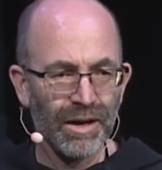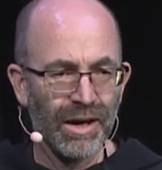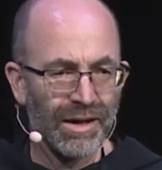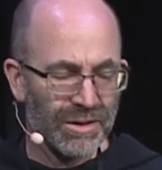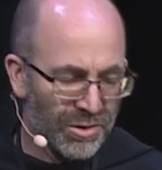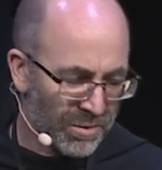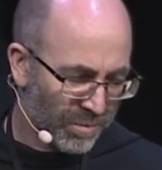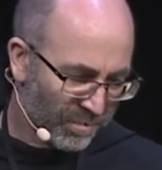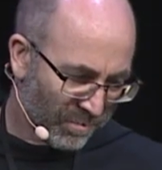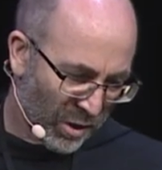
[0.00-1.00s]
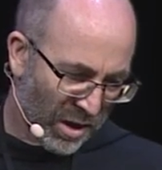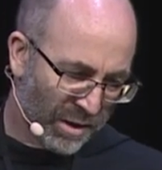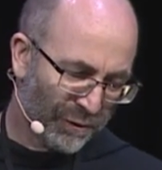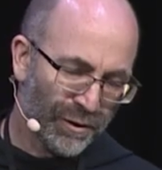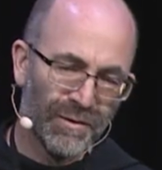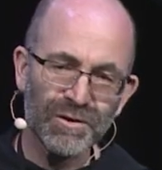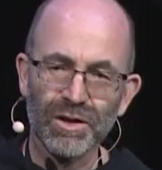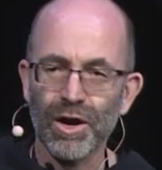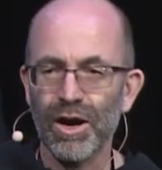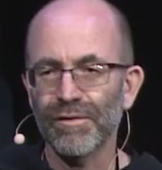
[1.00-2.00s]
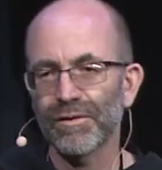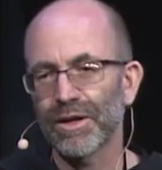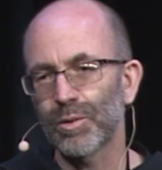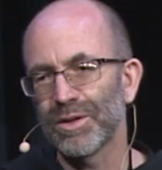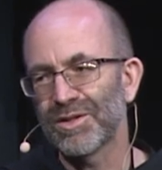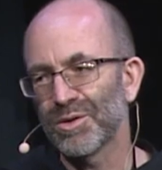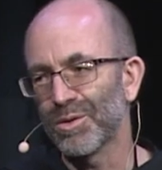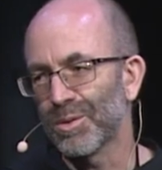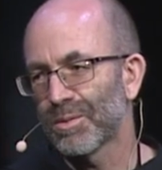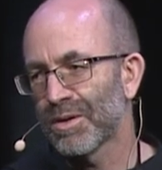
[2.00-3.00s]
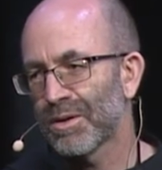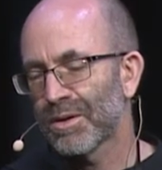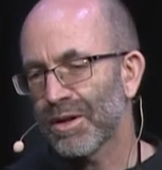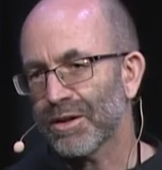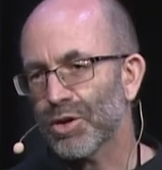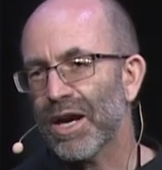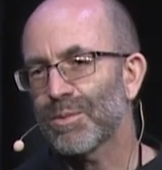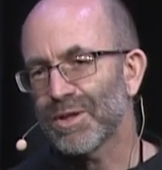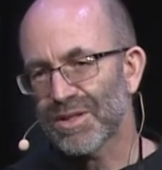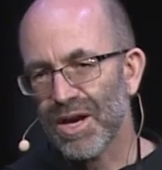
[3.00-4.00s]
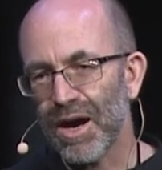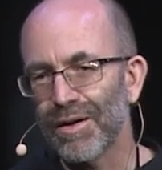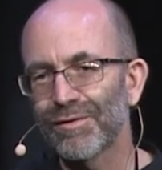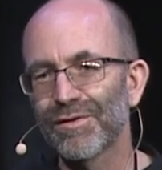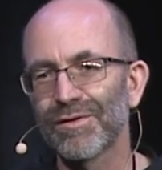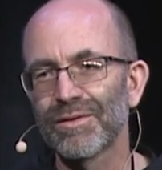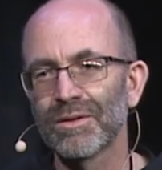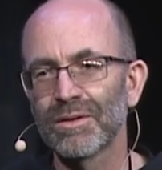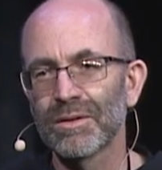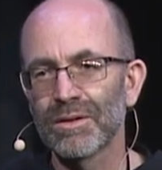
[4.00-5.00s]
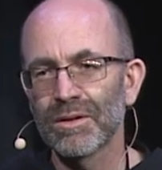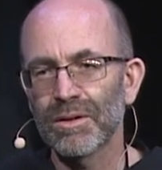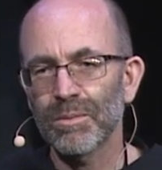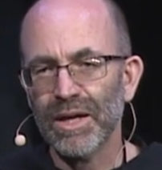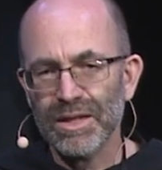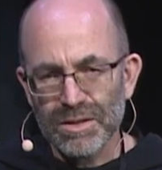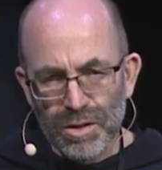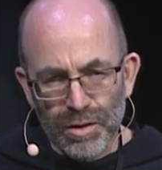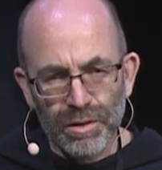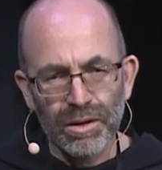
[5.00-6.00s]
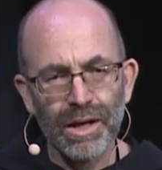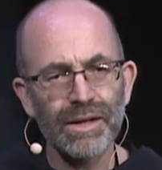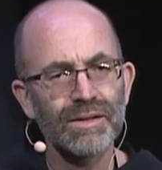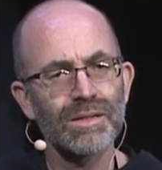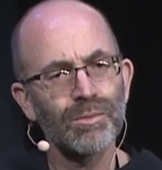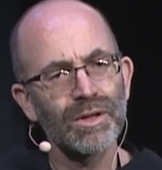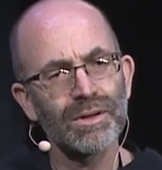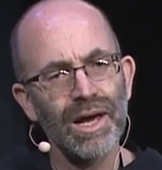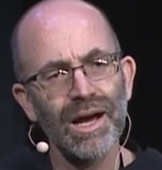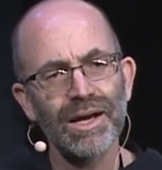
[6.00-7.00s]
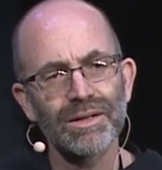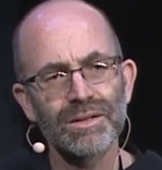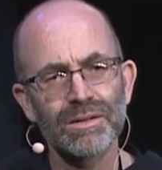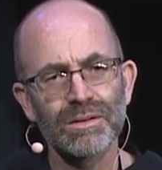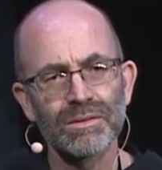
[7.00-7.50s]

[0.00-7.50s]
I kind of fluffed it off like we do. I tried to be tough, but I internalized some of the lies.